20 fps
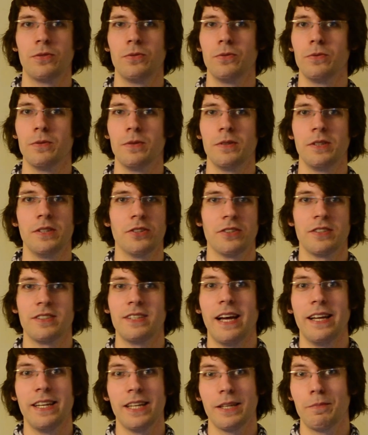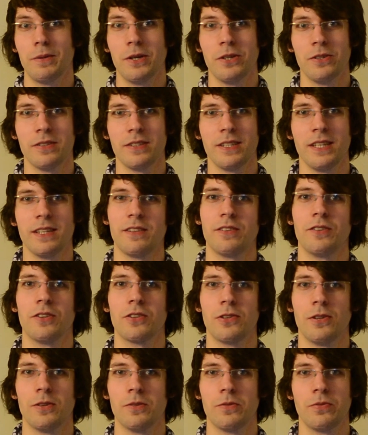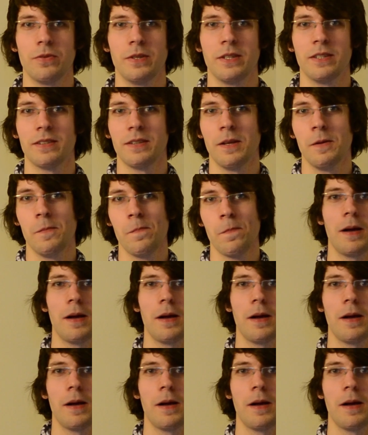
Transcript: to your standard posters on a conference,